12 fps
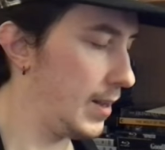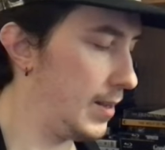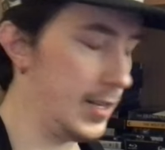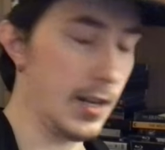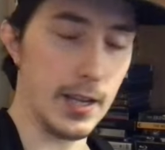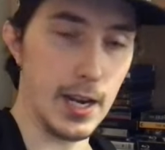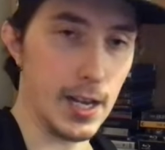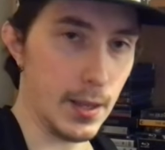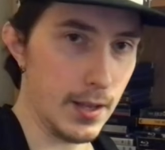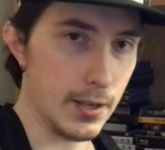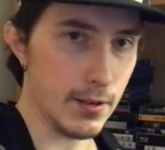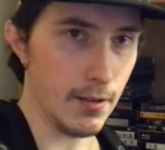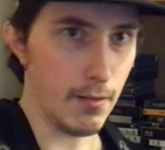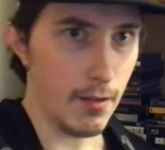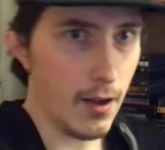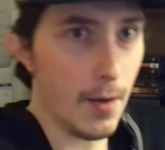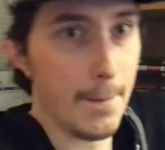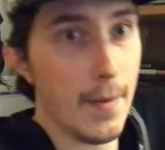until getting this uh,
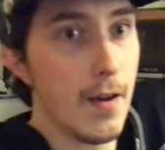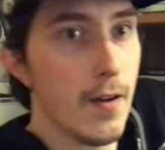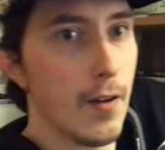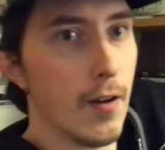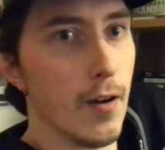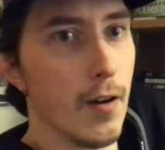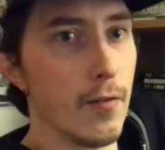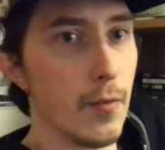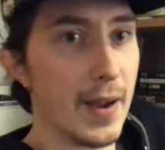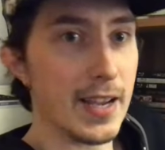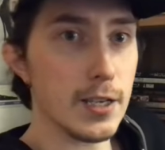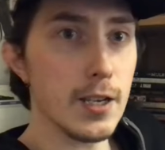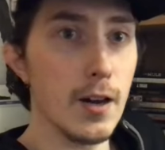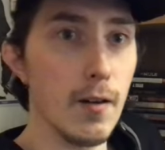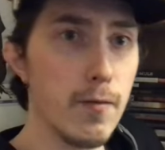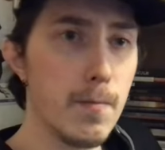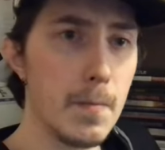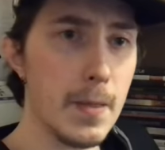um, uh, for
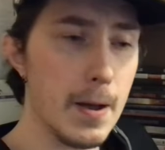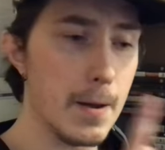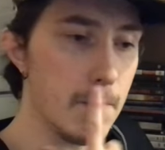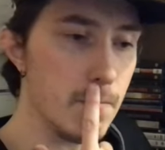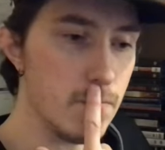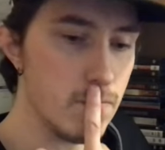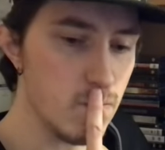myself. Um,